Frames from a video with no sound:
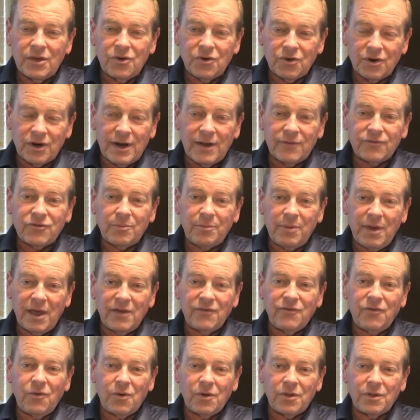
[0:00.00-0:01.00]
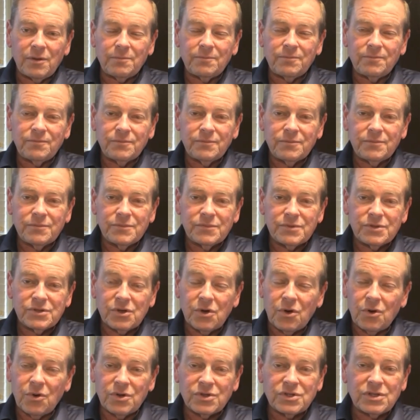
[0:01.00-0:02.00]
You're going to have to pay for them.
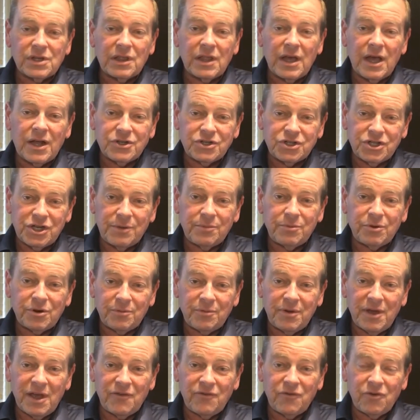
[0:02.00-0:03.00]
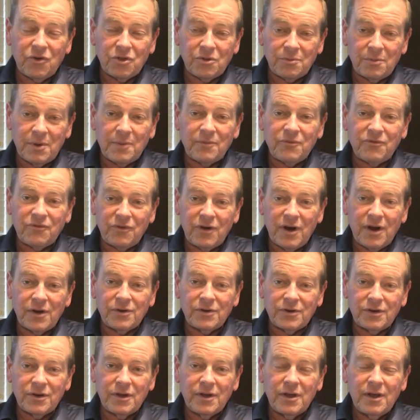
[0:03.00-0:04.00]
So it's a lot cheaper to pay for them up
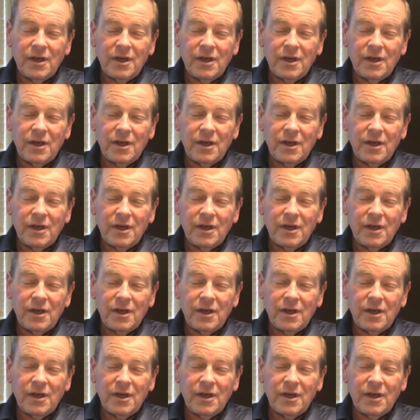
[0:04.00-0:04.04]
front